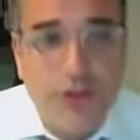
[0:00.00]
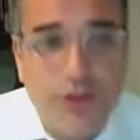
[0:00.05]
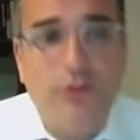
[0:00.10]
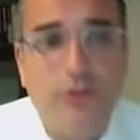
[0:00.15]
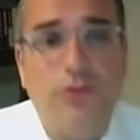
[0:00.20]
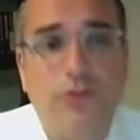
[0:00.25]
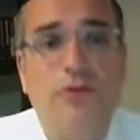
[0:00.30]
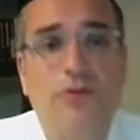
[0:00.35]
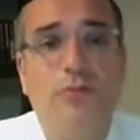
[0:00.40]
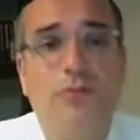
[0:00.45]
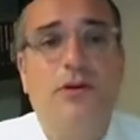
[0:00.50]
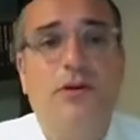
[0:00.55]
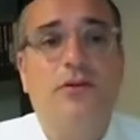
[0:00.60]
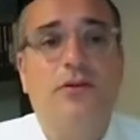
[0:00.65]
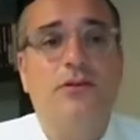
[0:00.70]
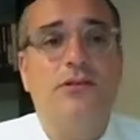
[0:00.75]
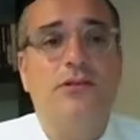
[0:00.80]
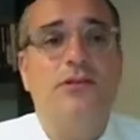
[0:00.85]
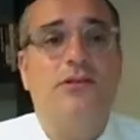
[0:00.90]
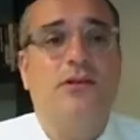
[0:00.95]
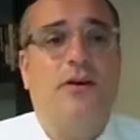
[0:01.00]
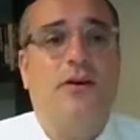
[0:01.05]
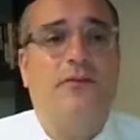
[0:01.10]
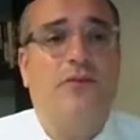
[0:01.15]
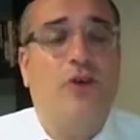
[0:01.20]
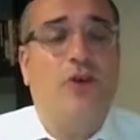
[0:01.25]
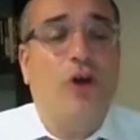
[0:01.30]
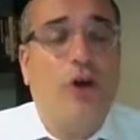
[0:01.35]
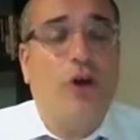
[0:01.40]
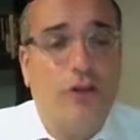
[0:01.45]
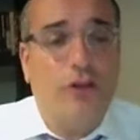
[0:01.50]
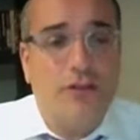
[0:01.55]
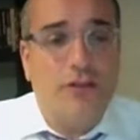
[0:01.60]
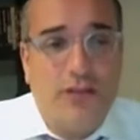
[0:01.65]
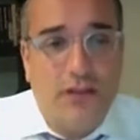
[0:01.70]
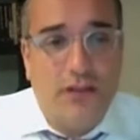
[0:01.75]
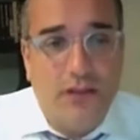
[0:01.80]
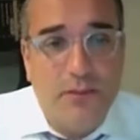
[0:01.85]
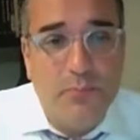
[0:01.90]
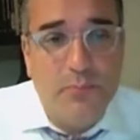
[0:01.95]
it with you because it's of
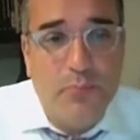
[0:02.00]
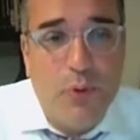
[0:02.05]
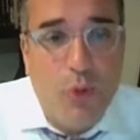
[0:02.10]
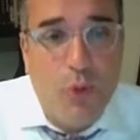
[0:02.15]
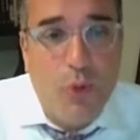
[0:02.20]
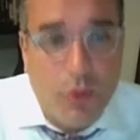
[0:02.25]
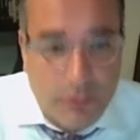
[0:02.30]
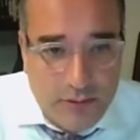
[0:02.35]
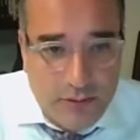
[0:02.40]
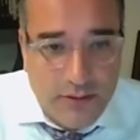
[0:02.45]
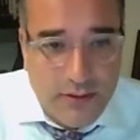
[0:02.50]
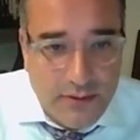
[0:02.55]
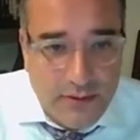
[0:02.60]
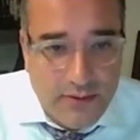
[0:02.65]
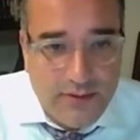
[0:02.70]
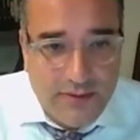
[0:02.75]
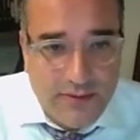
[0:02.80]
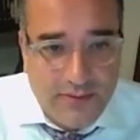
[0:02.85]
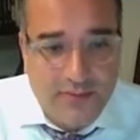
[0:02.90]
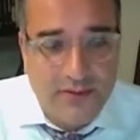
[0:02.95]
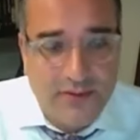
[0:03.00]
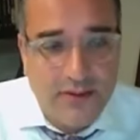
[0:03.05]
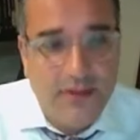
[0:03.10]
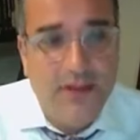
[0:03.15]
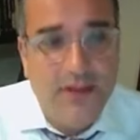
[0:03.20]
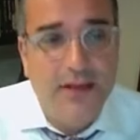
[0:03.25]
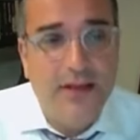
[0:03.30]
colossal importance,